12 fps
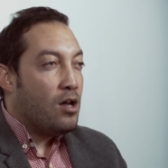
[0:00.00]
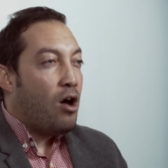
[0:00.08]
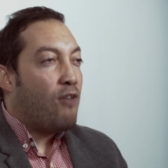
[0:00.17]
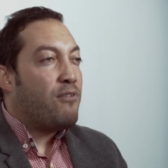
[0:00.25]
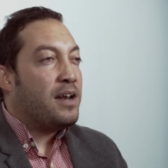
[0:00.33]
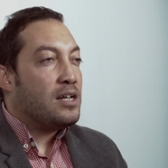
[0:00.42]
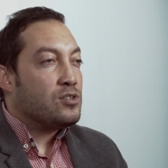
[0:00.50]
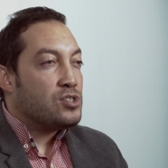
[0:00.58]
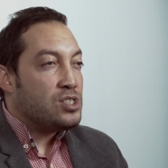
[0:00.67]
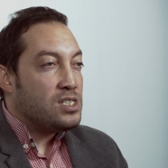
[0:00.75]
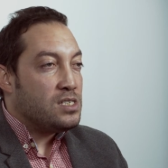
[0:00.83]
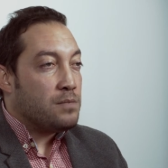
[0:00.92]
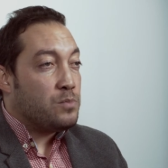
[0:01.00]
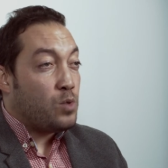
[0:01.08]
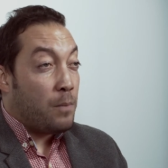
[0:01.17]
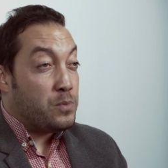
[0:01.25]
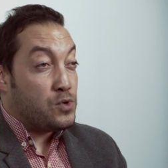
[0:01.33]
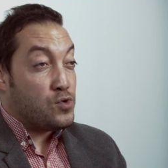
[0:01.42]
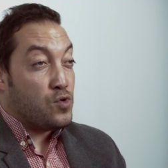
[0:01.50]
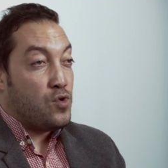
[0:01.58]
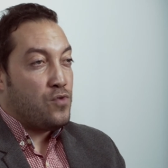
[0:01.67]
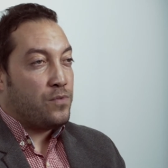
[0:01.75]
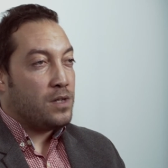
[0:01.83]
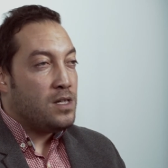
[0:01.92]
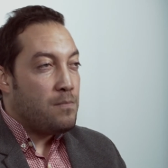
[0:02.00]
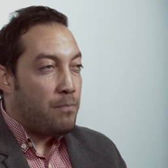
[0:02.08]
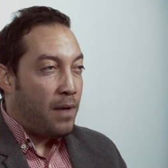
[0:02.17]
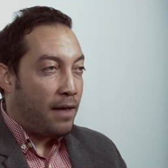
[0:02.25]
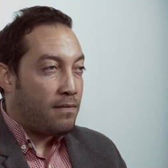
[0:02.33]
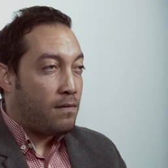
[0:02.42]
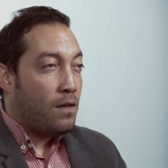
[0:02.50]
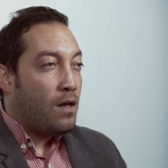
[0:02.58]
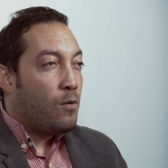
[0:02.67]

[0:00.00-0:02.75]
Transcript: of an ecosystem to absorb impact